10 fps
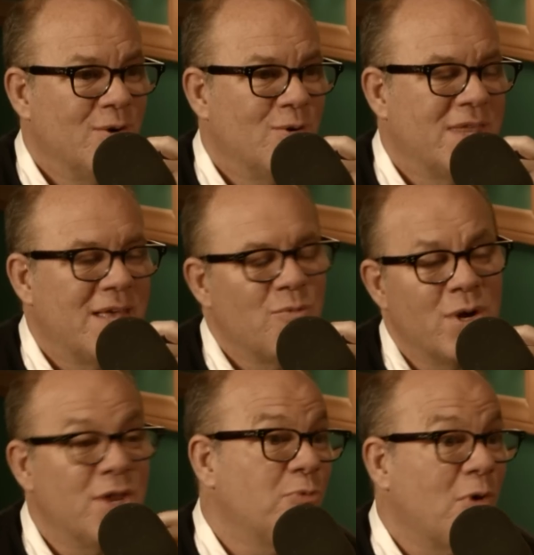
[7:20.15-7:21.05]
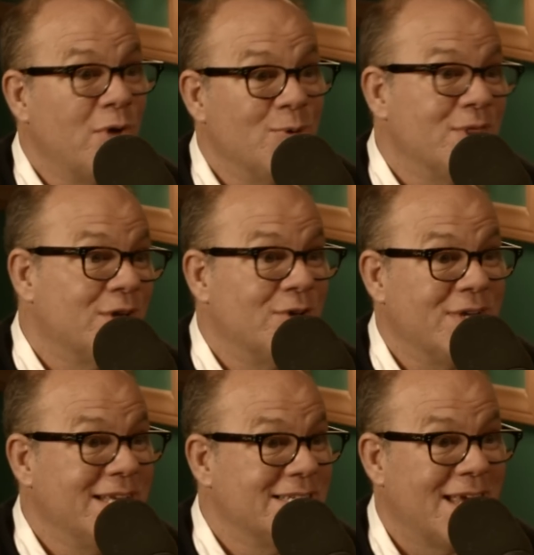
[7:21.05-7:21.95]
Or we're going to throw you in the
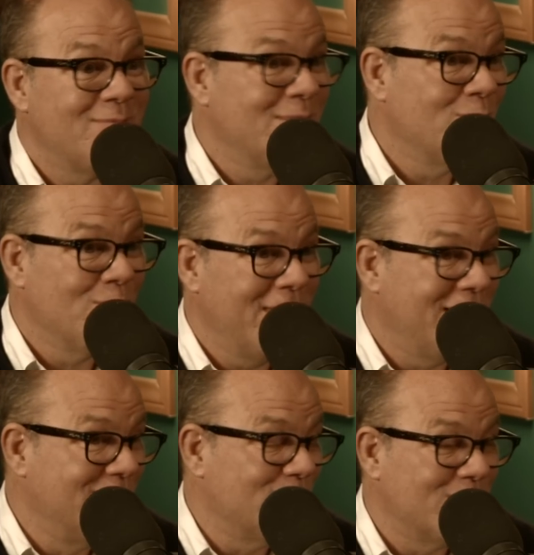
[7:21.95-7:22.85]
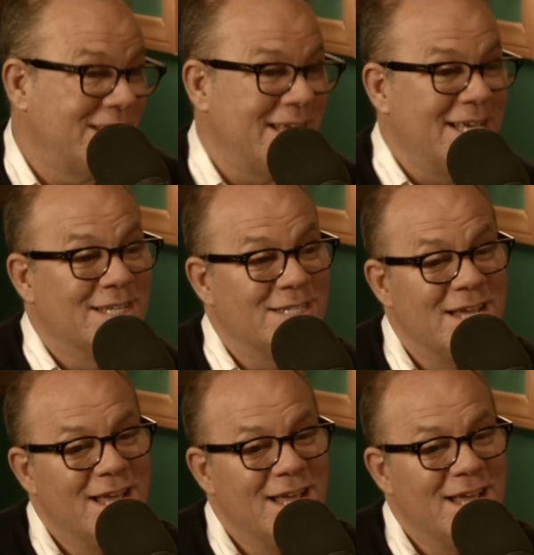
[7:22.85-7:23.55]
cooking segment. We're making tortillas.